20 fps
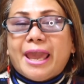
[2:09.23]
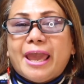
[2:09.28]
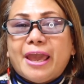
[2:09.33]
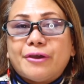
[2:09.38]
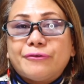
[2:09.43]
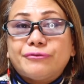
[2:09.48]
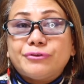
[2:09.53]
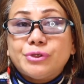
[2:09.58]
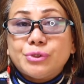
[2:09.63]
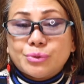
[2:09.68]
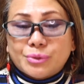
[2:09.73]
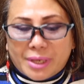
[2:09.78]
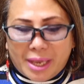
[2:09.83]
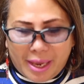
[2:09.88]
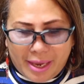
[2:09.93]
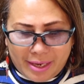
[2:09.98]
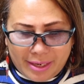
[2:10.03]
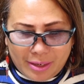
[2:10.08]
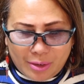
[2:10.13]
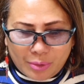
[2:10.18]

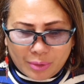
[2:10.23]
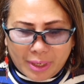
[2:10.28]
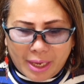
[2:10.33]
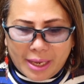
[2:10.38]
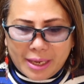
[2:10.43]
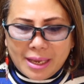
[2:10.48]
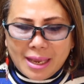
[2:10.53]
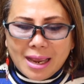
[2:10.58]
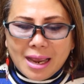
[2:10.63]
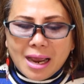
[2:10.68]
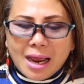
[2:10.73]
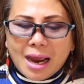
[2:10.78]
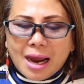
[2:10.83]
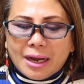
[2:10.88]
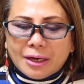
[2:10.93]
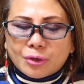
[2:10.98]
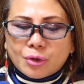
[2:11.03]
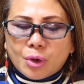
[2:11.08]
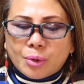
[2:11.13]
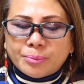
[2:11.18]
F-U-K, okay,
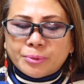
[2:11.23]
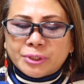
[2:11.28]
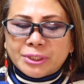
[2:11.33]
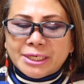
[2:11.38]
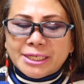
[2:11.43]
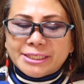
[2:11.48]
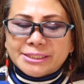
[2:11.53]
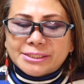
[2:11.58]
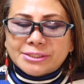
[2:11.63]
are commonly